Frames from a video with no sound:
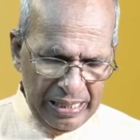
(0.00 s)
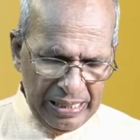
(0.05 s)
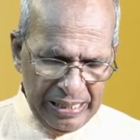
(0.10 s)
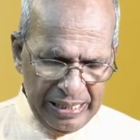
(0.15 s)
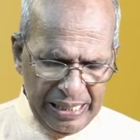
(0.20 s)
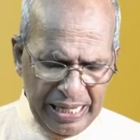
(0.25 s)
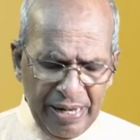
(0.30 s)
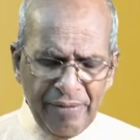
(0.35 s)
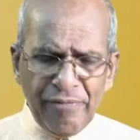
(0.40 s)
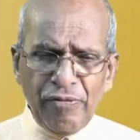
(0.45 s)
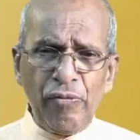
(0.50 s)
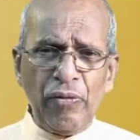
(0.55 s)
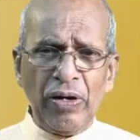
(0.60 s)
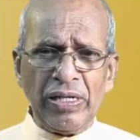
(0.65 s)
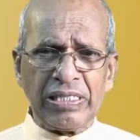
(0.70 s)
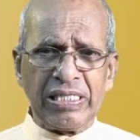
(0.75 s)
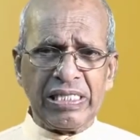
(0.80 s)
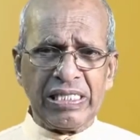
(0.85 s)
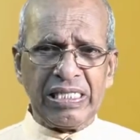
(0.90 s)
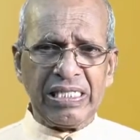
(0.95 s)
Eve
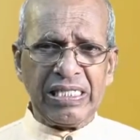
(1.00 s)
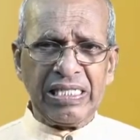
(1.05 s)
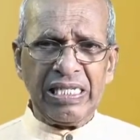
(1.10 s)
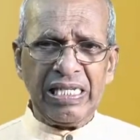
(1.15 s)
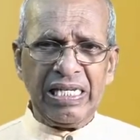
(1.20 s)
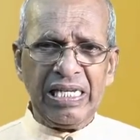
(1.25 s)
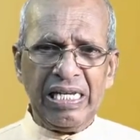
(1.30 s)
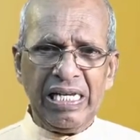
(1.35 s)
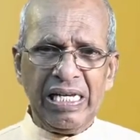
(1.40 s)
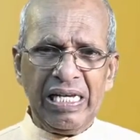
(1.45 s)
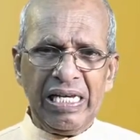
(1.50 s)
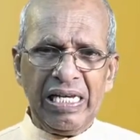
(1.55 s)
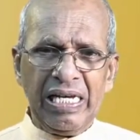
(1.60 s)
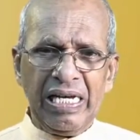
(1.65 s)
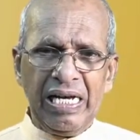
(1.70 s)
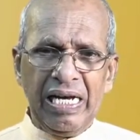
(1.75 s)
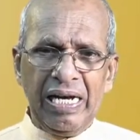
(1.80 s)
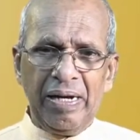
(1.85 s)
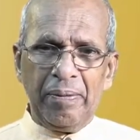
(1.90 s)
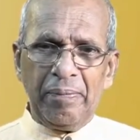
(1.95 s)
was,
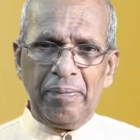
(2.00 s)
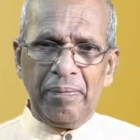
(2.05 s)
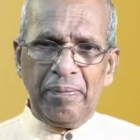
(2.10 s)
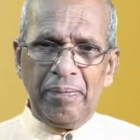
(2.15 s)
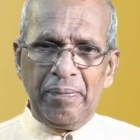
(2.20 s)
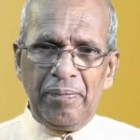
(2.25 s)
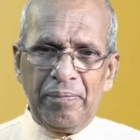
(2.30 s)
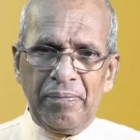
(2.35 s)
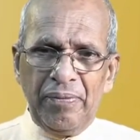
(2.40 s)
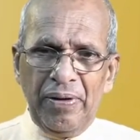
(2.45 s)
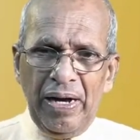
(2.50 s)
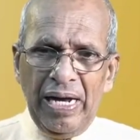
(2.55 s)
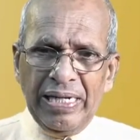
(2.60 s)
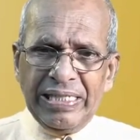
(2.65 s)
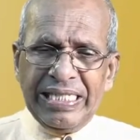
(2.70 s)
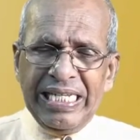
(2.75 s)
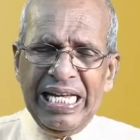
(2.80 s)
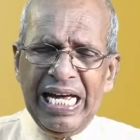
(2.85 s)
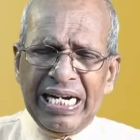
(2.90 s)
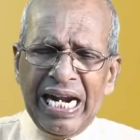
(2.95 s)

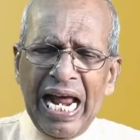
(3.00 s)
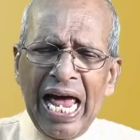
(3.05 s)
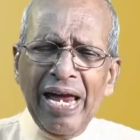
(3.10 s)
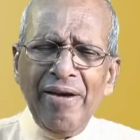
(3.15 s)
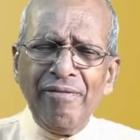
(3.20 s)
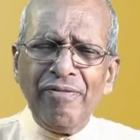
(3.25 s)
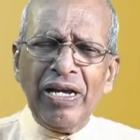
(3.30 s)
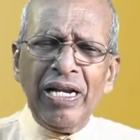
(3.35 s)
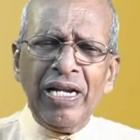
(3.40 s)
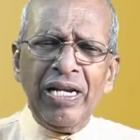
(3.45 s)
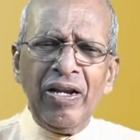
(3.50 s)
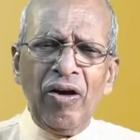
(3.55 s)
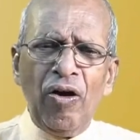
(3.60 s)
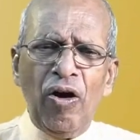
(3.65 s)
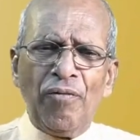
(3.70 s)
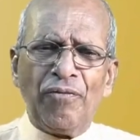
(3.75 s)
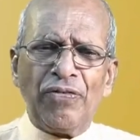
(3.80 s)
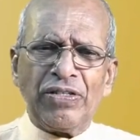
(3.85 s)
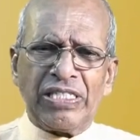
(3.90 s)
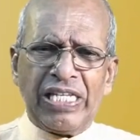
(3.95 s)
at the arrival
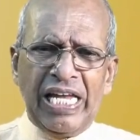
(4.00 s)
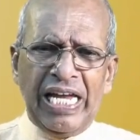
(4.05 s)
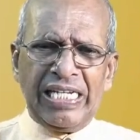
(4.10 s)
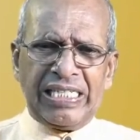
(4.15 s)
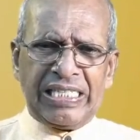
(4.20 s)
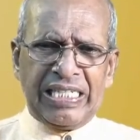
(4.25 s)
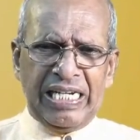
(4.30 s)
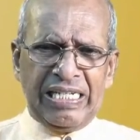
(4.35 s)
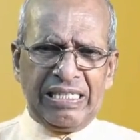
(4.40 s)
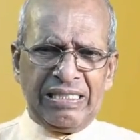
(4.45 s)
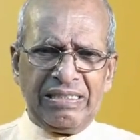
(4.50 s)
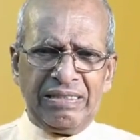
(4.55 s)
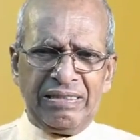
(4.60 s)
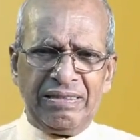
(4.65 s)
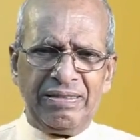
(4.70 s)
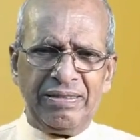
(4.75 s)
of Satan,